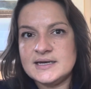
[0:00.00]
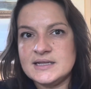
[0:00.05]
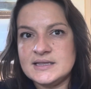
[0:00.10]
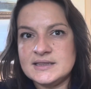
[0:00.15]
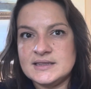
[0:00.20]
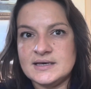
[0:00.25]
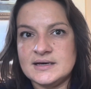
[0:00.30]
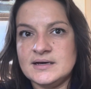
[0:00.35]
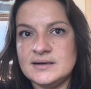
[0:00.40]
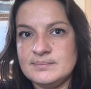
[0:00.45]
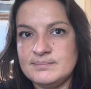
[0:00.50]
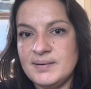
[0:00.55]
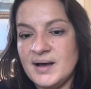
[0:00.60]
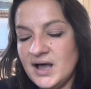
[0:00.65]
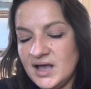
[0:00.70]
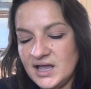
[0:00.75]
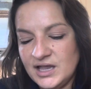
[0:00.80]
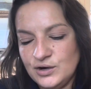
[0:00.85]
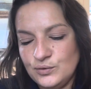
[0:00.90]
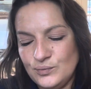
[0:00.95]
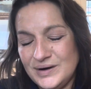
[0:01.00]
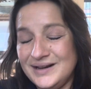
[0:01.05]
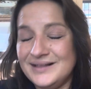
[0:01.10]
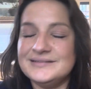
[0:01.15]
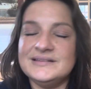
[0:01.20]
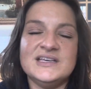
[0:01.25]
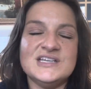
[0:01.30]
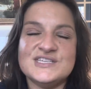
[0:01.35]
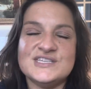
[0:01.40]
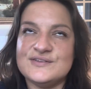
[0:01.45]
the pine one, at
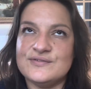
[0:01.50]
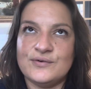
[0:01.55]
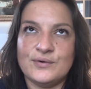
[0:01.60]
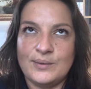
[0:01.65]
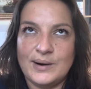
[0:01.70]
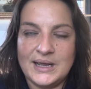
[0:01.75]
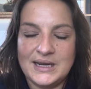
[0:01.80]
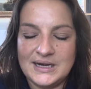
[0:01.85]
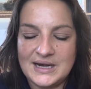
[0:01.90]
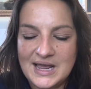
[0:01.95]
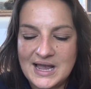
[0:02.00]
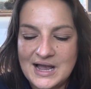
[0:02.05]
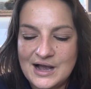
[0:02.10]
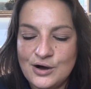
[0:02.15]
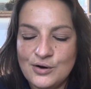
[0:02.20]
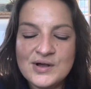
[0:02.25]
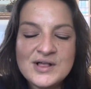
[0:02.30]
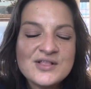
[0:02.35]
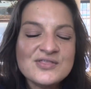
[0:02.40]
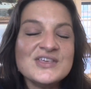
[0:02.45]
least for right now.